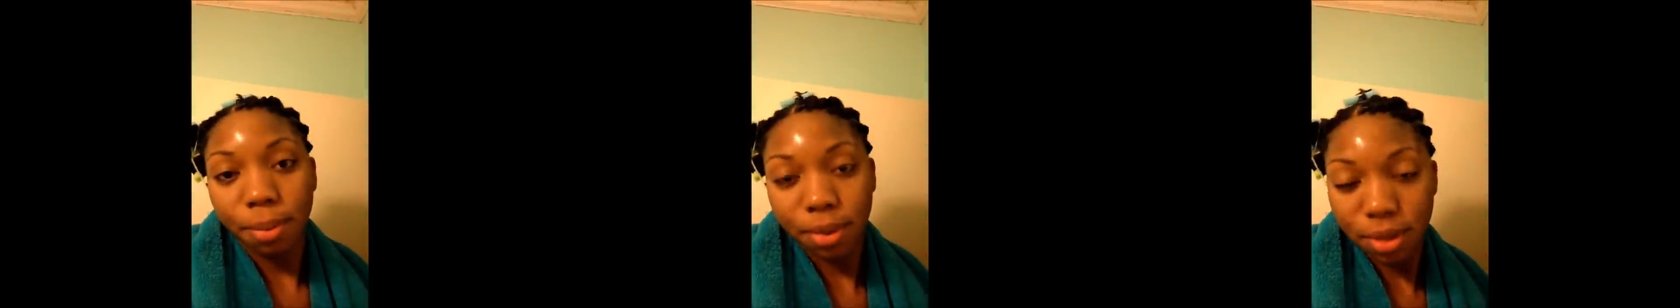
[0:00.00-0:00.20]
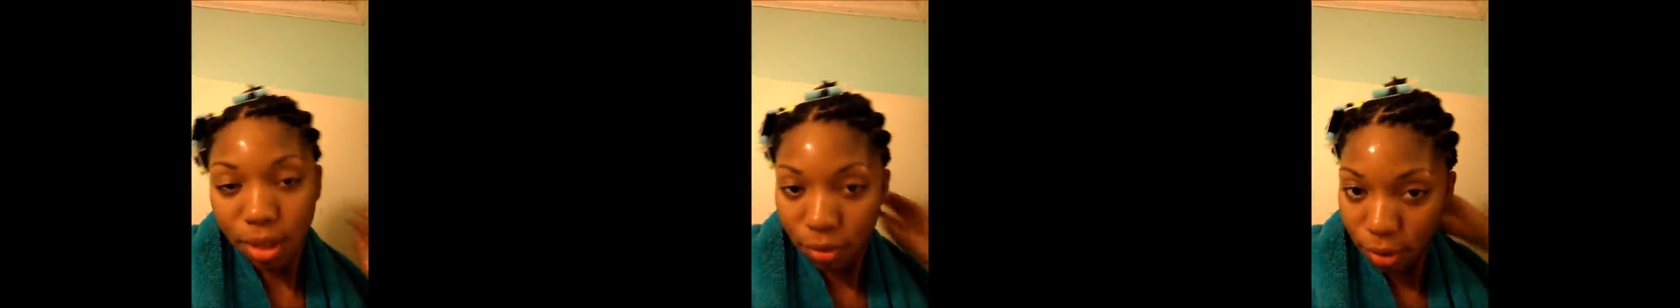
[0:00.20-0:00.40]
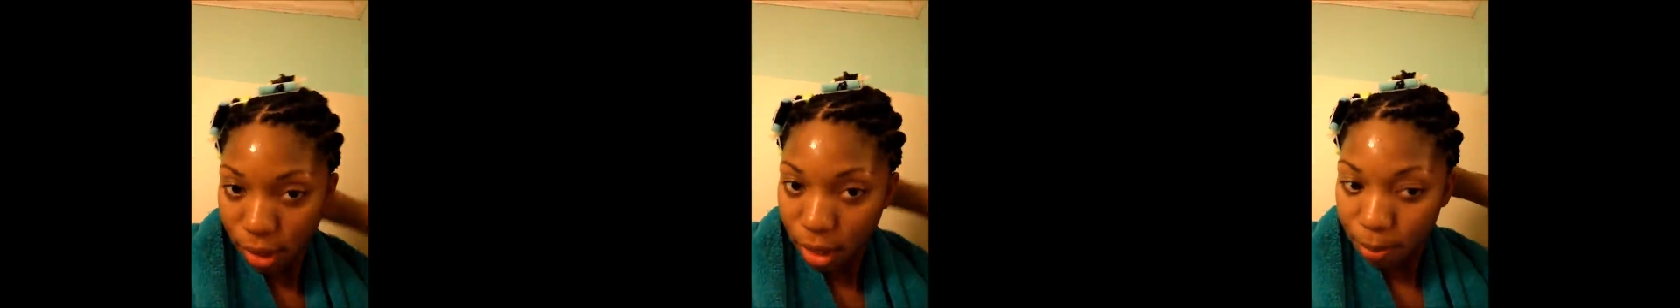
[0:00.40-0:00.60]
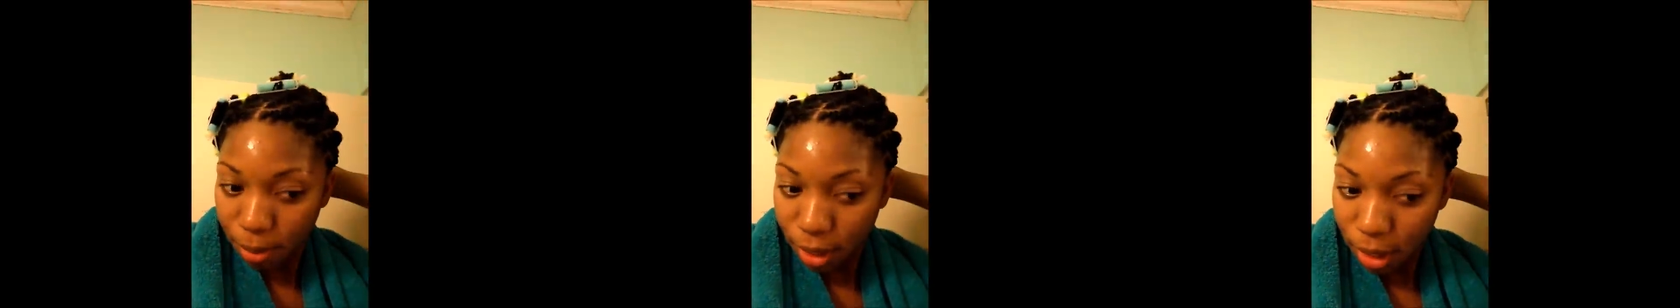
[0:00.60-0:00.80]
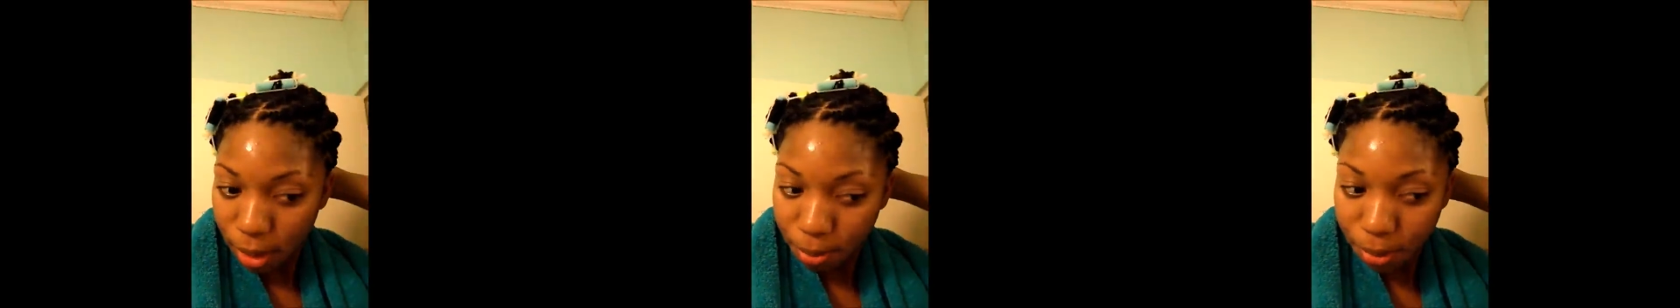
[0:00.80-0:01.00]
It's not really a
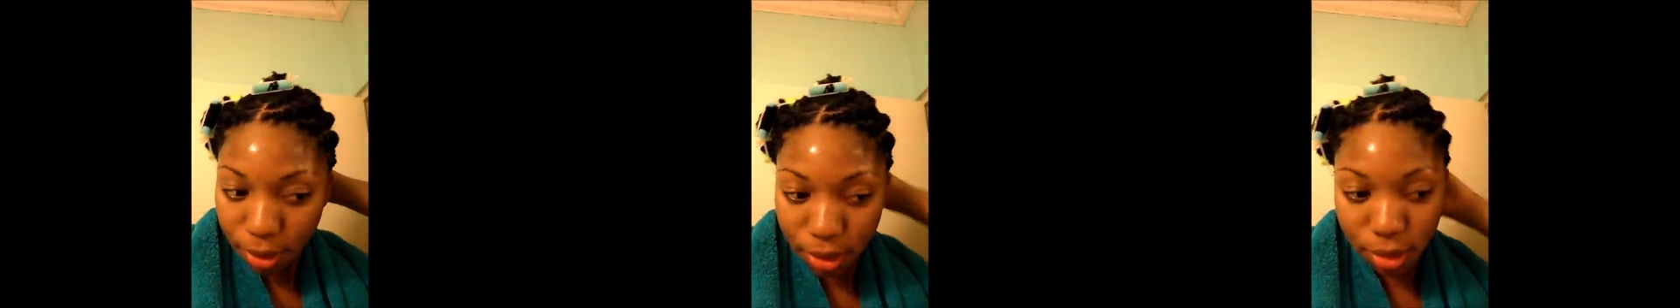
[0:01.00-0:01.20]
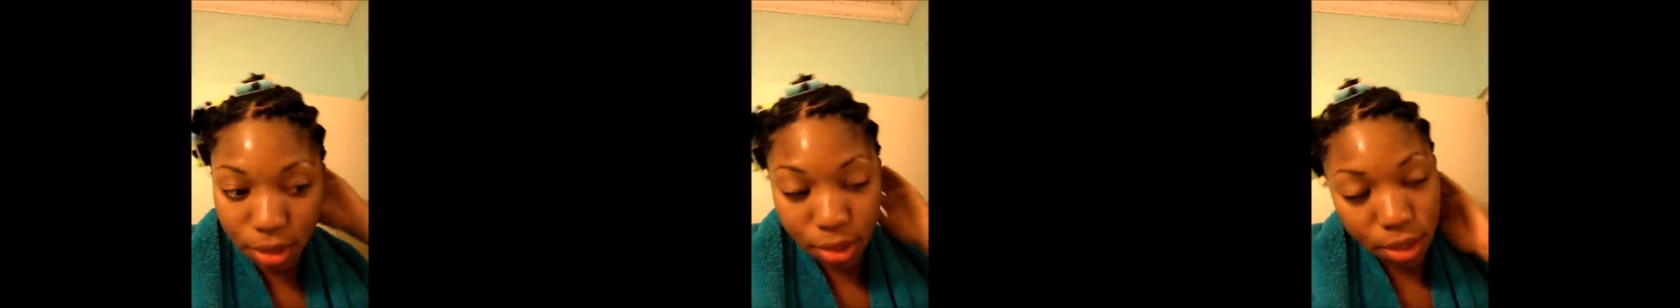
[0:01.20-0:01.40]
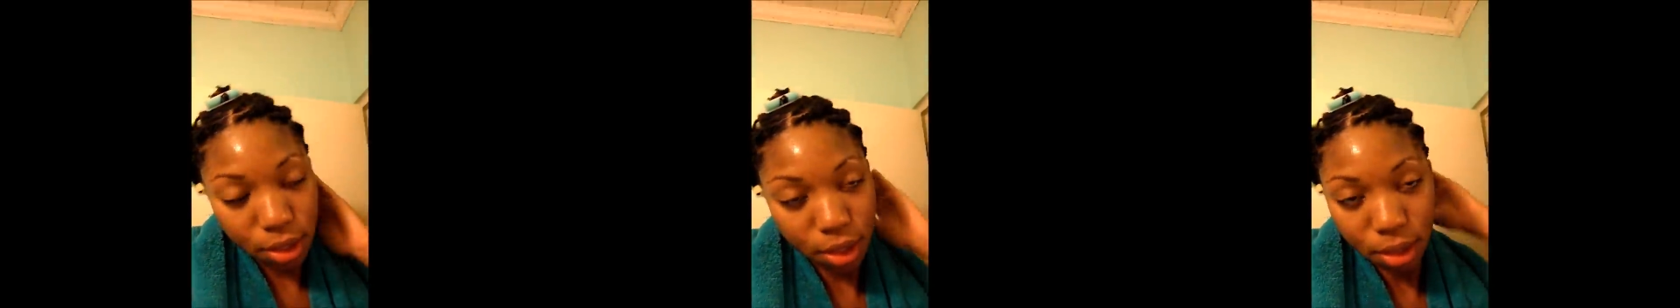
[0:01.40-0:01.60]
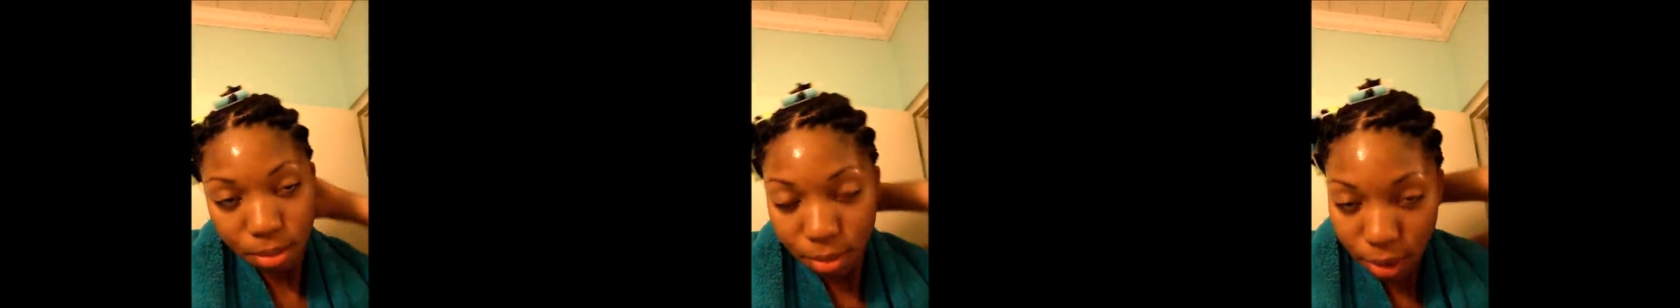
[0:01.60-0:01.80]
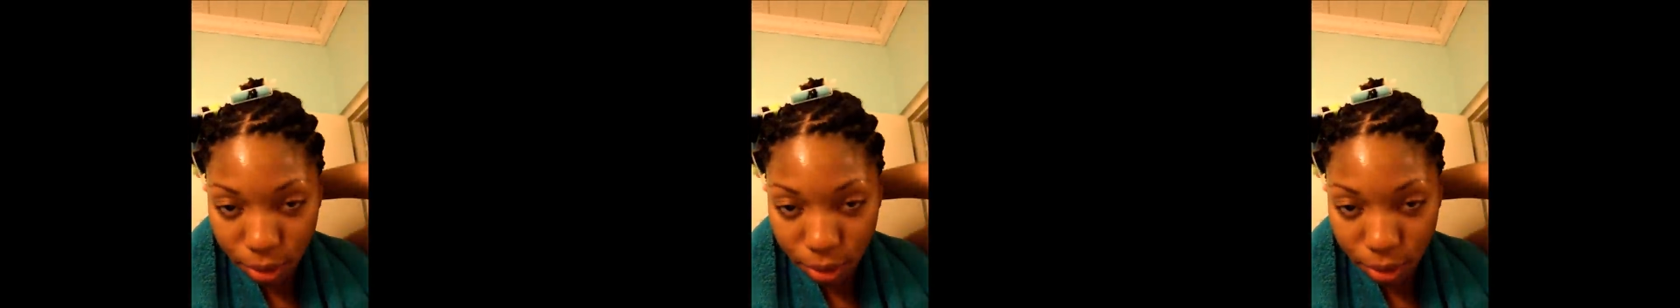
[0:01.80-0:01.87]
pin-up, it's just, um, the